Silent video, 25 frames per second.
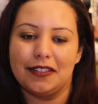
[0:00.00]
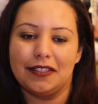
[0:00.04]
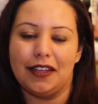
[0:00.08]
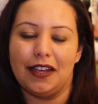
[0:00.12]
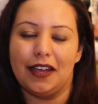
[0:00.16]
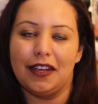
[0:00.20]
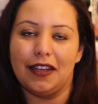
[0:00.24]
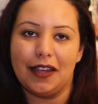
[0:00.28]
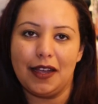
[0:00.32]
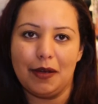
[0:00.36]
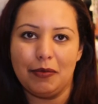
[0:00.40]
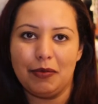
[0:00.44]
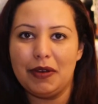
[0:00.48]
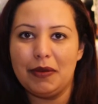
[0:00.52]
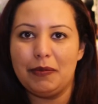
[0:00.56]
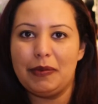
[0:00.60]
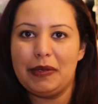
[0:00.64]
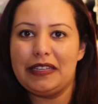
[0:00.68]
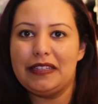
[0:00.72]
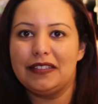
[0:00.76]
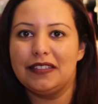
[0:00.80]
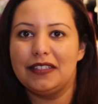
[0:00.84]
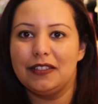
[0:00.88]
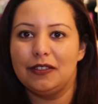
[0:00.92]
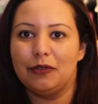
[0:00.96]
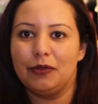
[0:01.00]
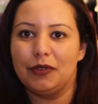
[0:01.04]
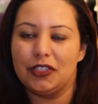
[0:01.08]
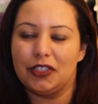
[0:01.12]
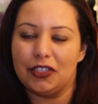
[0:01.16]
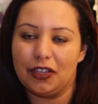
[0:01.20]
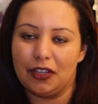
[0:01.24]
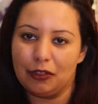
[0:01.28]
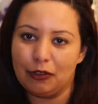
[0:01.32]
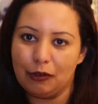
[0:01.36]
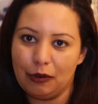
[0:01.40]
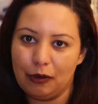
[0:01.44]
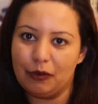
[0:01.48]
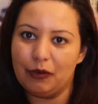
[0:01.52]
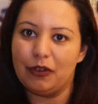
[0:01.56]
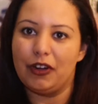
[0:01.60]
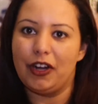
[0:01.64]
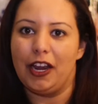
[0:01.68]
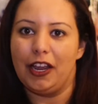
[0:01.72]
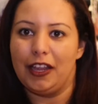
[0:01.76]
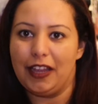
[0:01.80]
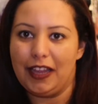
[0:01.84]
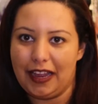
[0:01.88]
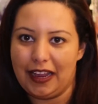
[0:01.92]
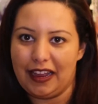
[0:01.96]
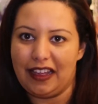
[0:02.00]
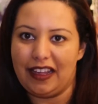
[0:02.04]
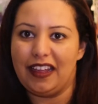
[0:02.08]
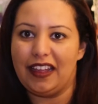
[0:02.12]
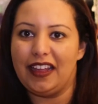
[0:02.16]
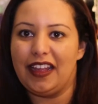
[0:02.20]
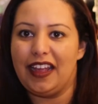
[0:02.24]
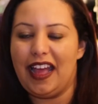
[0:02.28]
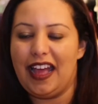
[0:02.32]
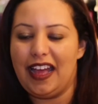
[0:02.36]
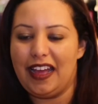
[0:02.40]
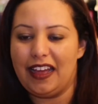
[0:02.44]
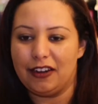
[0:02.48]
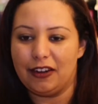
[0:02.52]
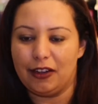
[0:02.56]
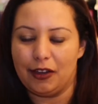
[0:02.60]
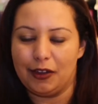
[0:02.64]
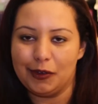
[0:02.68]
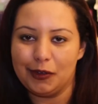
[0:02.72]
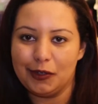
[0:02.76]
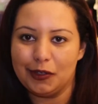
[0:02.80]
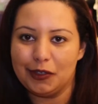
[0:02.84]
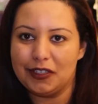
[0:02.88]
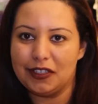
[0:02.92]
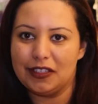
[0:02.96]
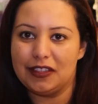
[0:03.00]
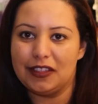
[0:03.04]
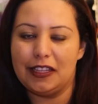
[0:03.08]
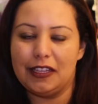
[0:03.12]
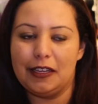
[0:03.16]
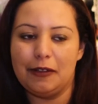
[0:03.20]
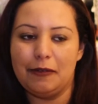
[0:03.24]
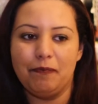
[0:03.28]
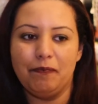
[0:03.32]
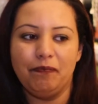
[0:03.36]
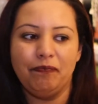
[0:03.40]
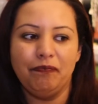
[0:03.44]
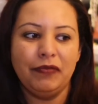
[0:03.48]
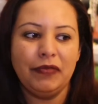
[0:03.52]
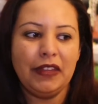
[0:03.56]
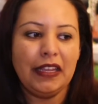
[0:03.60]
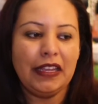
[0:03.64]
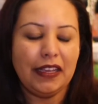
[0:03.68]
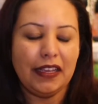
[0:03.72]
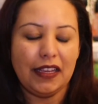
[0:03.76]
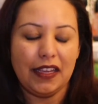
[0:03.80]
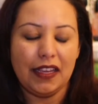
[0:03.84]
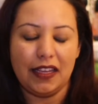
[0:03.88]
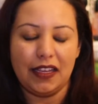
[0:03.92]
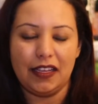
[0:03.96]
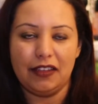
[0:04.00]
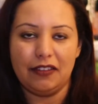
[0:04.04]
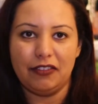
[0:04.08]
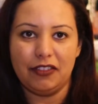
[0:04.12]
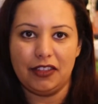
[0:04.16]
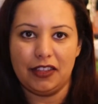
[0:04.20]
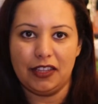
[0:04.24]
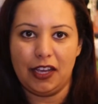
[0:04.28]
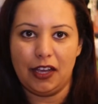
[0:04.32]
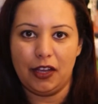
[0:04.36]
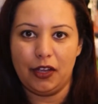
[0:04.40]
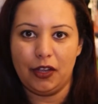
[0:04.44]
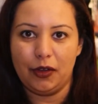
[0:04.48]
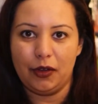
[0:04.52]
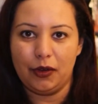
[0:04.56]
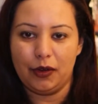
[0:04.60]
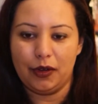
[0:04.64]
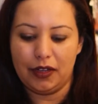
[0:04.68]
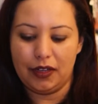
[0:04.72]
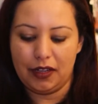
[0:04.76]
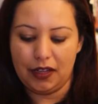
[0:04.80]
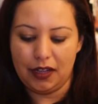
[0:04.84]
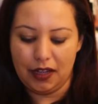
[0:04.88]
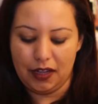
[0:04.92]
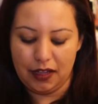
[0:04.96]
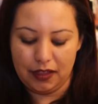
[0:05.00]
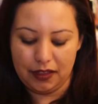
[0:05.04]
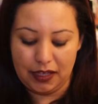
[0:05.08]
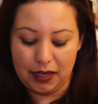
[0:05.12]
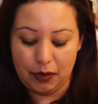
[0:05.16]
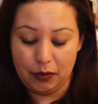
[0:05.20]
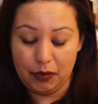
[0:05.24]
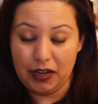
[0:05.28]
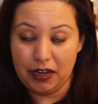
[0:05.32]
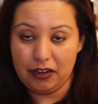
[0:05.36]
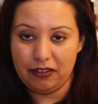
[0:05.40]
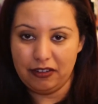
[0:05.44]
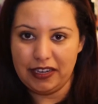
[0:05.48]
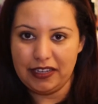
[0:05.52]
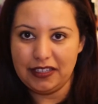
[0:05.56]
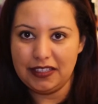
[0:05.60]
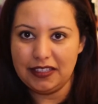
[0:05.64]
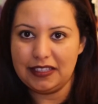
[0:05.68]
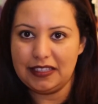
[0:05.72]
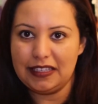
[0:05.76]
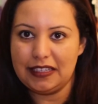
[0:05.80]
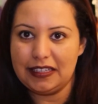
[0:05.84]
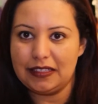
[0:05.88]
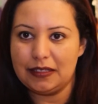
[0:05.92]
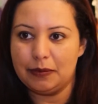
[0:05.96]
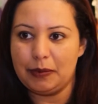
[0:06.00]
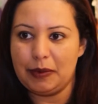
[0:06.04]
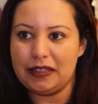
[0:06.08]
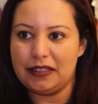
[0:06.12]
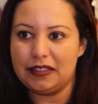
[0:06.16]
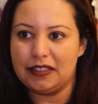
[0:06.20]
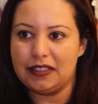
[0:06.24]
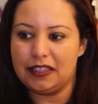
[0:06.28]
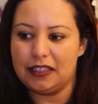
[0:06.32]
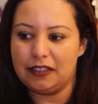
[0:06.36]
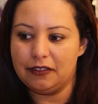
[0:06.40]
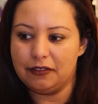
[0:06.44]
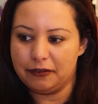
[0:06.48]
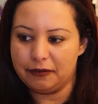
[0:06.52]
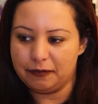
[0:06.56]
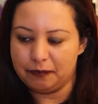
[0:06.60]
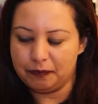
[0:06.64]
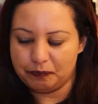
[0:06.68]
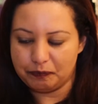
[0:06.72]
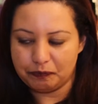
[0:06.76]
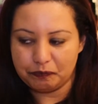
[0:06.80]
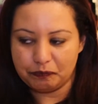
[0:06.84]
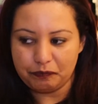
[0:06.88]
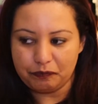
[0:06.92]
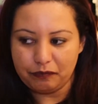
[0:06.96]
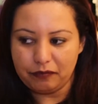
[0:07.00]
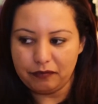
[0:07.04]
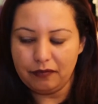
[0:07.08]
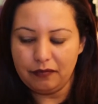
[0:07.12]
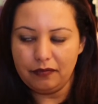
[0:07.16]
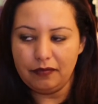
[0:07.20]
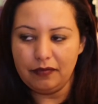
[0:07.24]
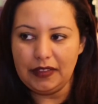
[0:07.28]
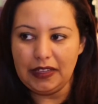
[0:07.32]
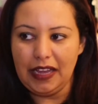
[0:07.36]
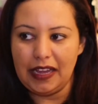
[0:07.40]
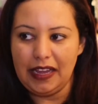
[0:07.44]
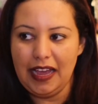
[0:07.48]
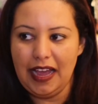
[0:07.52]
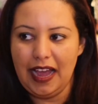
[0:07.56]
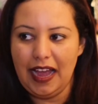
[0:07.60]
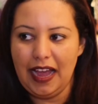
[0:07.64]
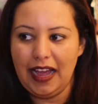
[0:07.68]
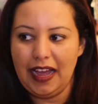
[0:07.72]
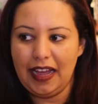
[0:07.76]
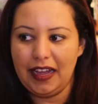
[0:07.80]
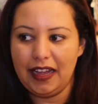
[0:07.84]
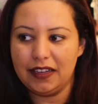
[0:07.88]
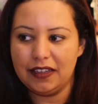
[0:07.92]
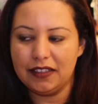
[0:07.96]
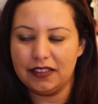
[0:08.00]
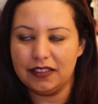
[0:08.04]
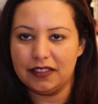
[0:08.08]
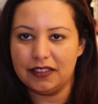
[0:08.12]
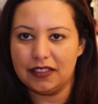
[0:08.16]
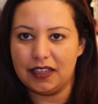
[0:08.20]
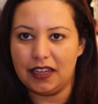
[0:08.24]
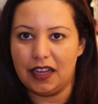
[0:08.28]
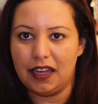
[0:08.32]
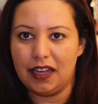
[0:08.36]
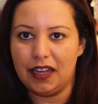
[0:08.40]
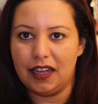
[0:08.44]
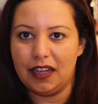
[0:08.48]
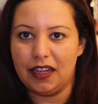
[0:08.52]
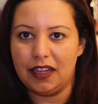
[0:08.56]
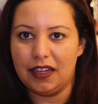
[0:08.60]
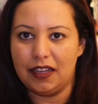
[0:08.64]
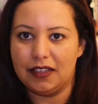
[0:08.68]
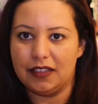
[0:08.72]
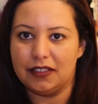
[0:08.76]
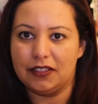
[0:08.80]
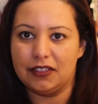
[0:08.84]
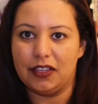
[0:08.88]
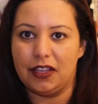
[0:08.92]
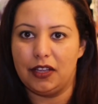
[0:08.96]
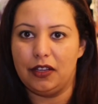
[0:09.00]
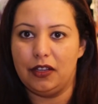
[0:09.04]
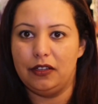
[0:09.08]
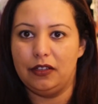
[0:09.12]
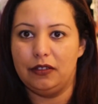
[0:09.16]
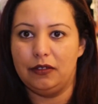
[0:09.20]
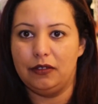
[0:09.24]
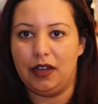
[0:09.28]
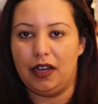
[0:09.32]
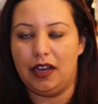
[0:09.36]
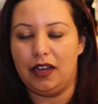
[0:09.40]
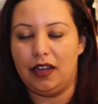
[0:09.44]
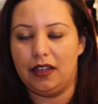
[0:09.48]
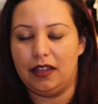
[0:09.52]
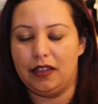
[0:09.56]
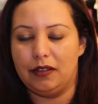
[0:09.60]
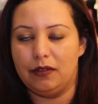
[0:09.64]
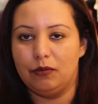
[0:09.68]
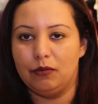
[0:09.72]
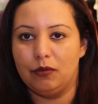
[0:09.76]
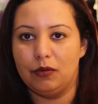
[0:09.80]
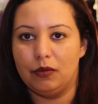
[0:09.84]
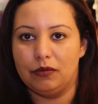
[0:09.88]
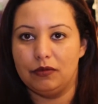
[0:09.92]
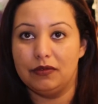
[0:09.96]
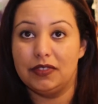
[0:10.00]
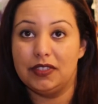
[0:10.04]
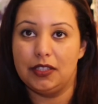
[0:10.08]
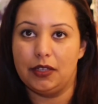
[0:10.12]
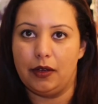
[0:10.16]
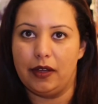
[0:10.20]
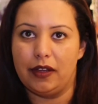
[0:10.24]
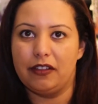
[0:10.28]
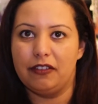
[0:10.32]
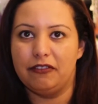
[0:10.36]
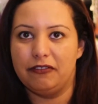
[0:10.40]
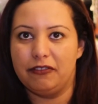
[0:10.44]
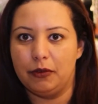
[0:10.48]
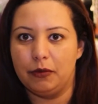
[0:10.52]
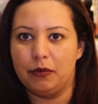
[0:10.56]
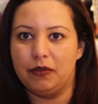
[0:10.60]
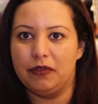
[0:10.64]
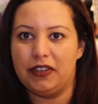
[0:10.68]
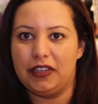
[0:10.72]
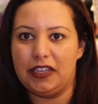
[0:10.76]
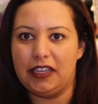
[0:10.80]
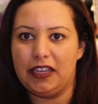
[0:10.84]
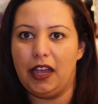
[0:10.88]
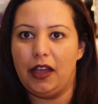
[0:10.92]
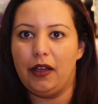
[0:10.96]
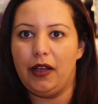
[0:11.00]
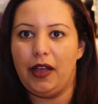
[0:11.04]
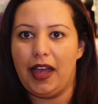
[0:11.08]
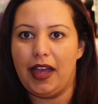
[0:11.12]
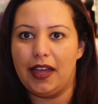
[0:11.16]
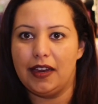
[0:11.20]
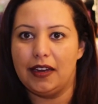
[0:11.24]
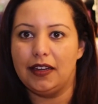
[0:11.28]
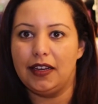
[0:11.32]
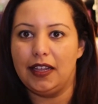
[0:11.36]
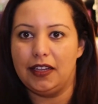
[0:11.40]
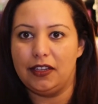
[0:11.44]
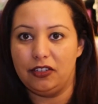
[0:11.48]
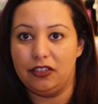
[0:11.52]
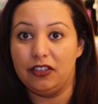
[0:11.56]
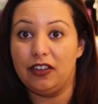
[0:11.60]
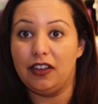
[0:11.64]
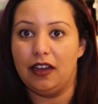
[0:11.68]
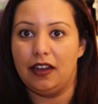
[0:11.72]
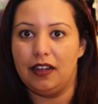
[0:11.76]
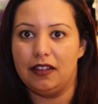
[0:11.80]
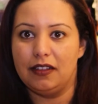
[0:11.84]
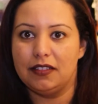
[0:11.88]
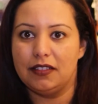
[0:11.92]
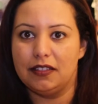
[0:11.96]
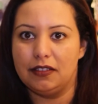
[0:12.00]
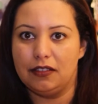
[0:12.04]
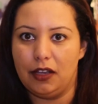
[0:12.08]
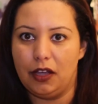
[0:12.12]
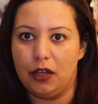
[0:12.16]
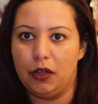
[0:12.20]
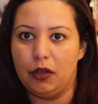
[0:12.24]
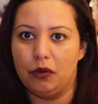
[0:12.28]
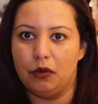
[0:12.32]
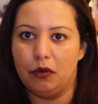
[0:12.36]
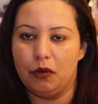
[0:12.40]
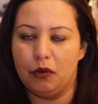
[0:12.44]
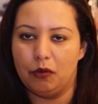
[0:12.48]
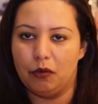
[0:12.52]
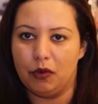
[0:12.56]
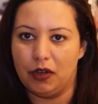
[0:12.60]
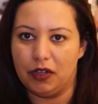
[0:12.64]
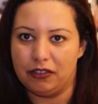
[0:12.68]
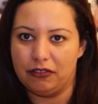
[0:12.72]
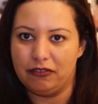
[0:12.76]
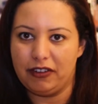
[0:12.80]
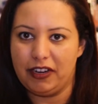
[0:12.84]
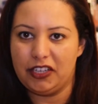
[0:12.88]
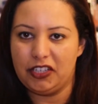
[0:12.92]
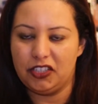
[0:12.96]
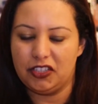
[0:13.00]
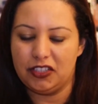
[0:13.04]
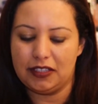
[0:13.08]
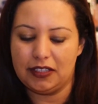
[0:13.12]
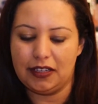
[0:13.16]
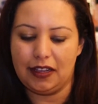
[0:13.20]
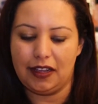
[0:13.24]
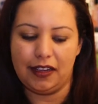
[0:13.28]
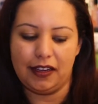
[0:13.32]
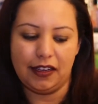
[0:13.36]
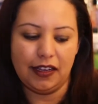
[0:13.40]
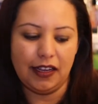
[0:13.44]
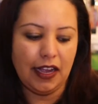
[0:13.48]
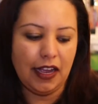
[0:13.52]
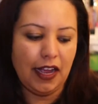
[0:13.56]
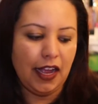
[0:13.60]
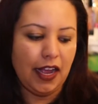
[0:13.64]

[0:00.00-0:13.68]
a couple of pieces which I thought were okay and I ordered them even though they were horrendously expensive and uh, so I so I could film a video and let you guys know what the range is like.